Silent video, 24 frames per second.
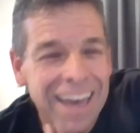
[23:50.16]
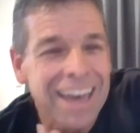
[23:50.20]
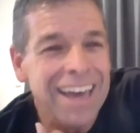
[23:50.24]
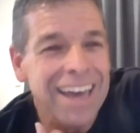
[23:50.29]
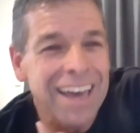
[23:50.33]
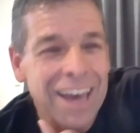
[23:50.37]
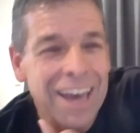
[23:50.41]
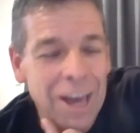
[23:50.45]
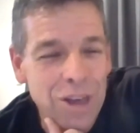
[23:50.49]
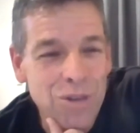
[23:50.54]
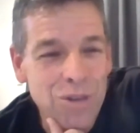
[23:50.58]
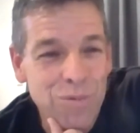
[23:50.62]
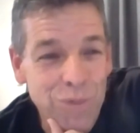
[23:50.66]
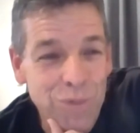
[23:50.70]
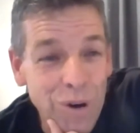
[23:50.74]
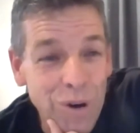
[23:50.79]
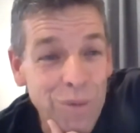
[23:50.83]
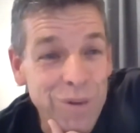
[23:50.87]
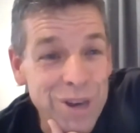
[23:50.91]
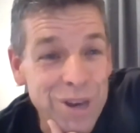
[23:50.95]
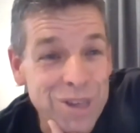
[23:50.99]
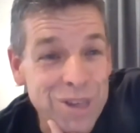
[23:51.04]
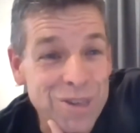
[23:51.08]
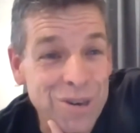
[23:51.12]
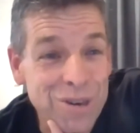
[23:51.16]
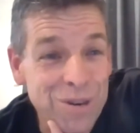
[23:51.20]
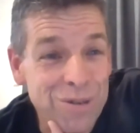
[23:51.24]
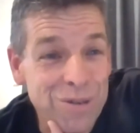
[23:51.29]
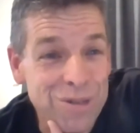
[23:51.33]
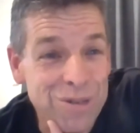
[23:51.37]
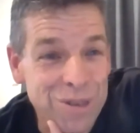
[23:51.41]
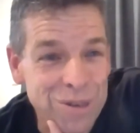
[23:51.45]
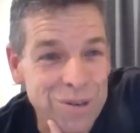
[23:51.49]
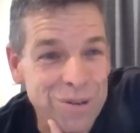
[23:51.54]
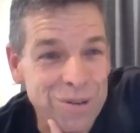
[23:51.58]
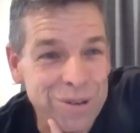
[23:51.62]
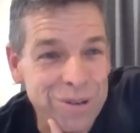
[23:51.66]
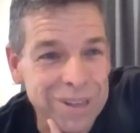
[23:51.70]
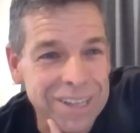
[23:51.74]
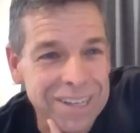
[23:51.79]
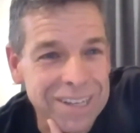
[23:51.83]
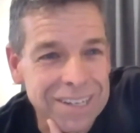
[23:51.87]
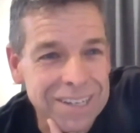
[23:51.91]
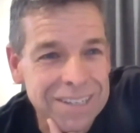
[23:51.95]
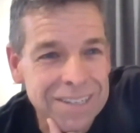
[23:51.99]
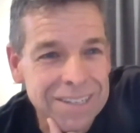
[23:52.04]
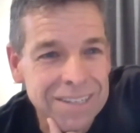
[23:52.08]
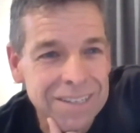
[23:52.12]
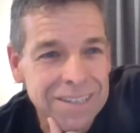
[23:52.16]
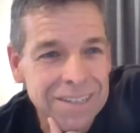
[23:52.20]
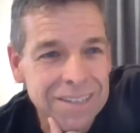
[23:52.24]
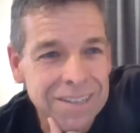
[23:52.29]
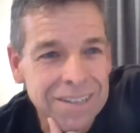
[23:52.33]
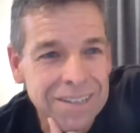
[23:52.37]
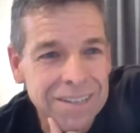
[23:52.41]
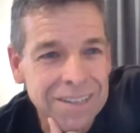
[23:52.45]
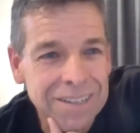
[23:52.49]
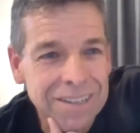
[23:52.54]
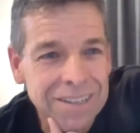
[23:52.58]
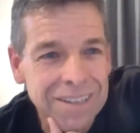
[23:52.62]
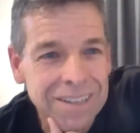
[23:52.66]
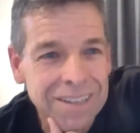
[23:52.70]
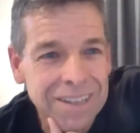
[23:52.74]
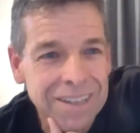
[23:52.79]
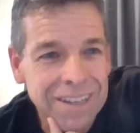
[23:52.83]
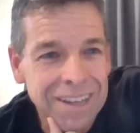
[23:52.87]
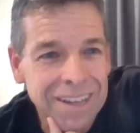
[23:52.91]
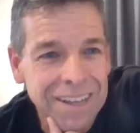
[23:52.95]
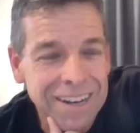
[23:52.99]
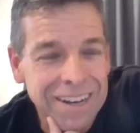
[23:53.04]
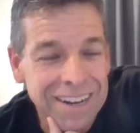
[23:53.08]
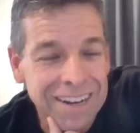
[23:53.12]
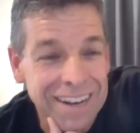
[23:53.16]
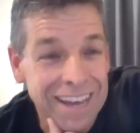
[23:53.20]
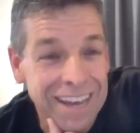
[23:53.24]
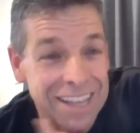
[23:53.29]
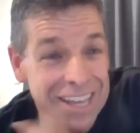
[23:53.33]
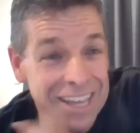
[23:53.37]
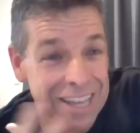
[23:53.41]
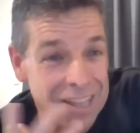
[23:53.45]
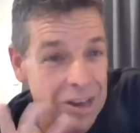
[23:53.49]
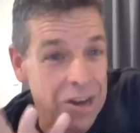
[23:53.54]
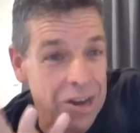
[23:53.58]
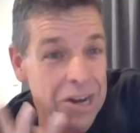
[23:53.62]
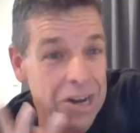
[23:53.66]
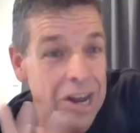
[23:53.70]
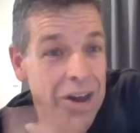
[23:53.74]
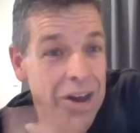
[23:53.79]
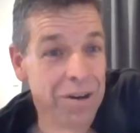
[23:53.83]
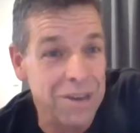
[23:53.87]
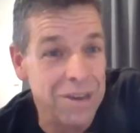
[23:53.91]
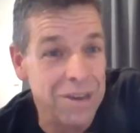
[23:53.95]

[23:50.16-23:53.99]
It's what we choose to do with it. Now, I know